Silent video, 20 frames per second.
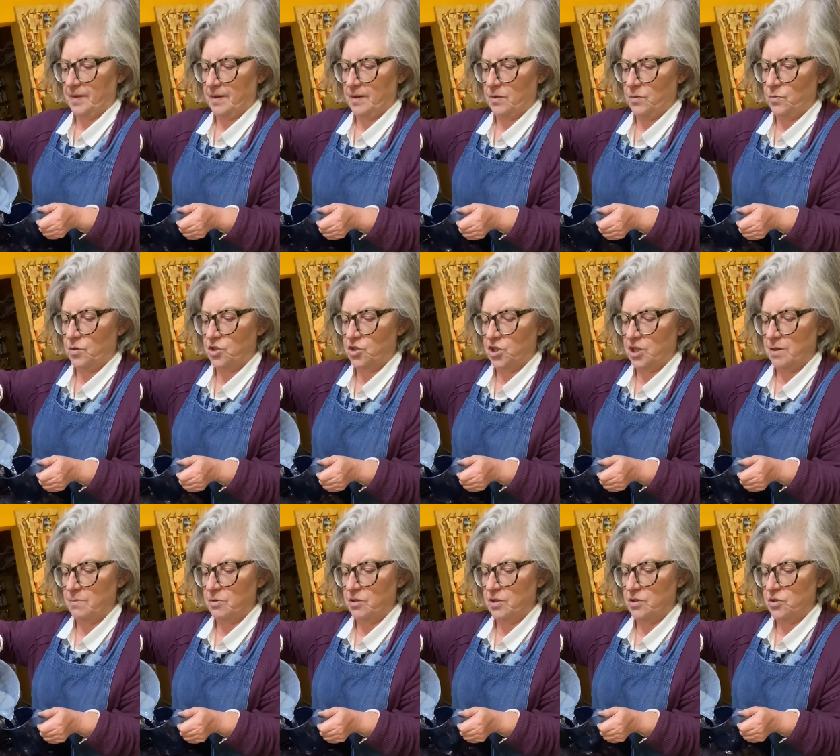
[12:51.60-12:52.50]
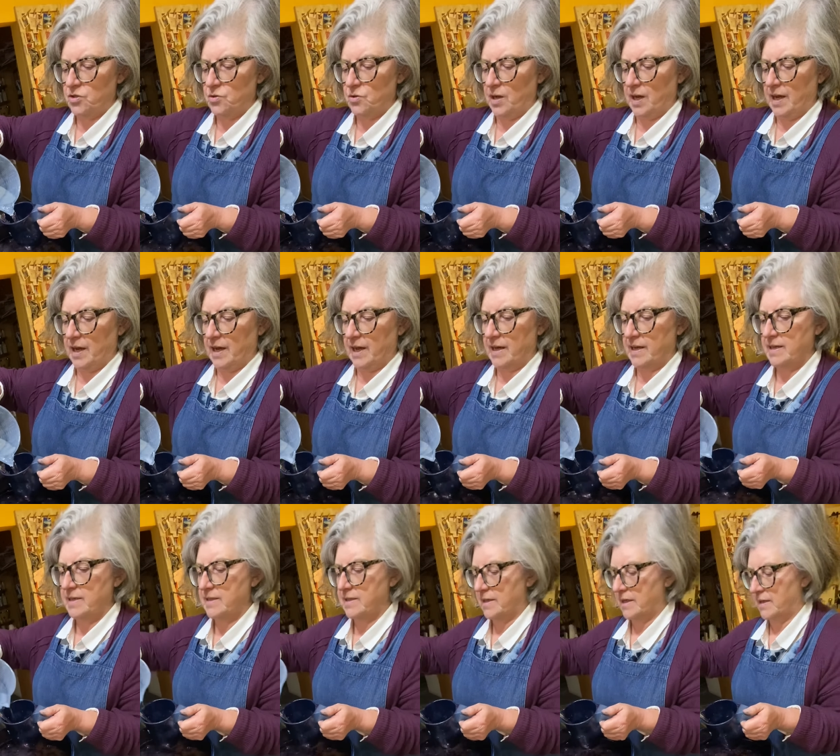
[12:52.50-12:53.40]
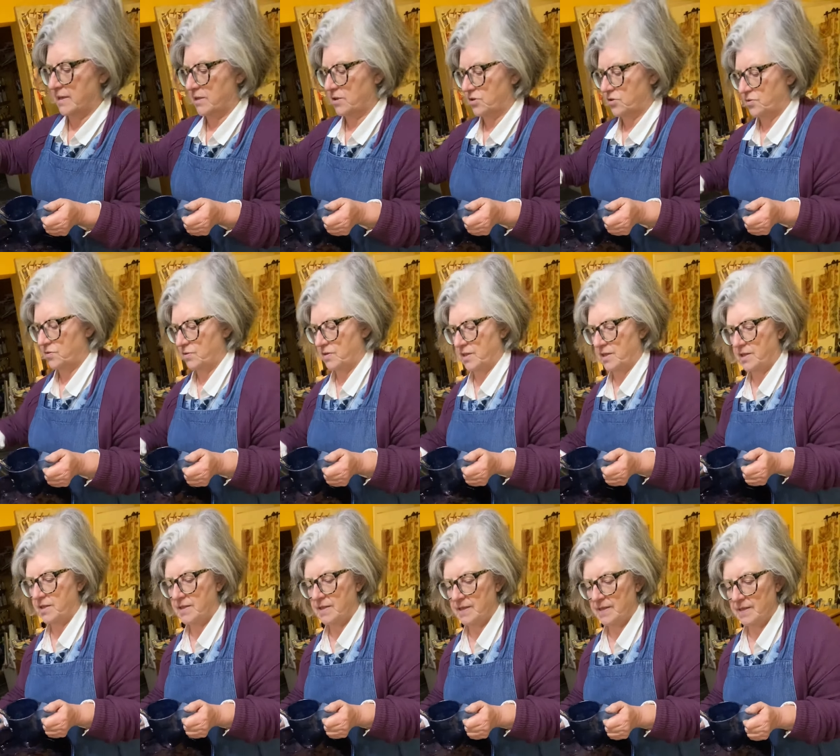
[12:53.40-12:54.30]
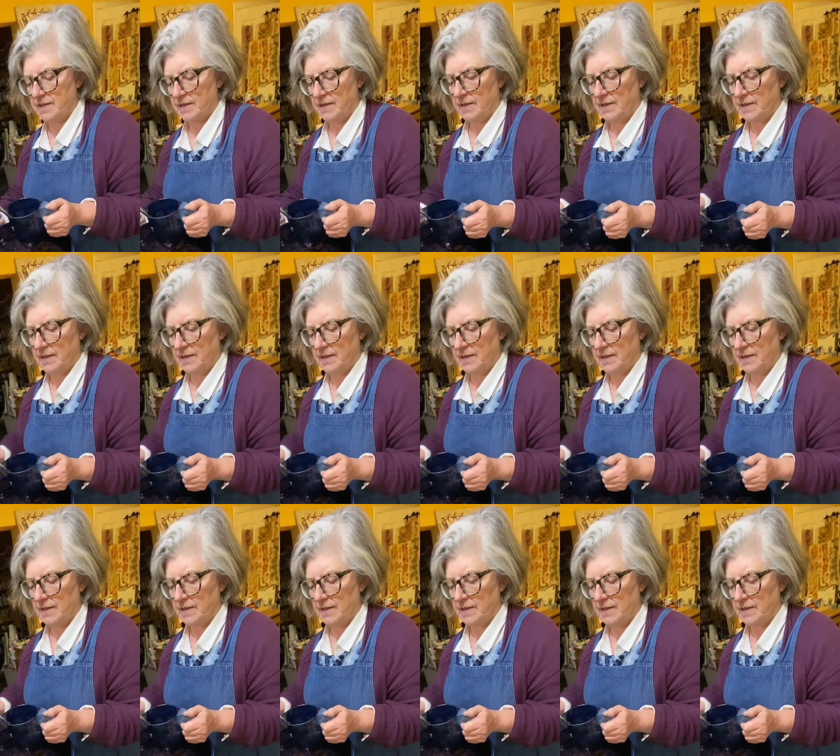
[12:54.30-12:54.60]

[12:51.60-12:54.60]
which I'm going to add to this.